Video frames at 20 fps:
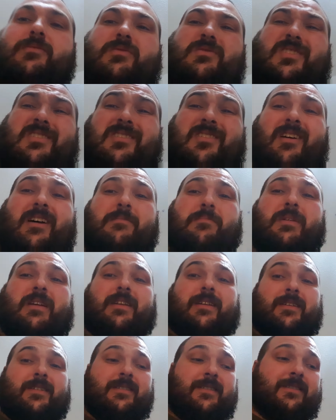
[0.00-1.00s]
was a
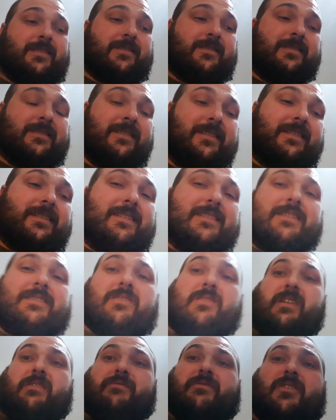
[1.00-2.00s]
nightmare. I
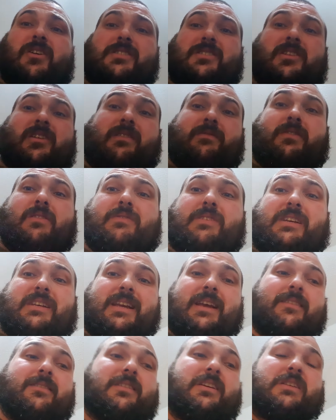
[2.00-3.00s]
don't even know if you can
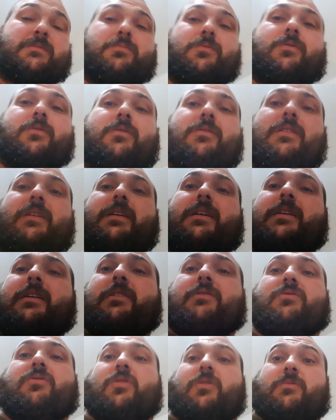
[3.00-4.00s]
get these, but
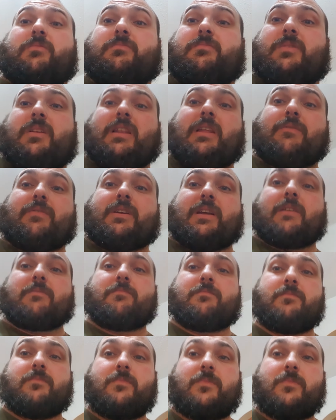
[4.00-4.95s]
I thought I'll have a go.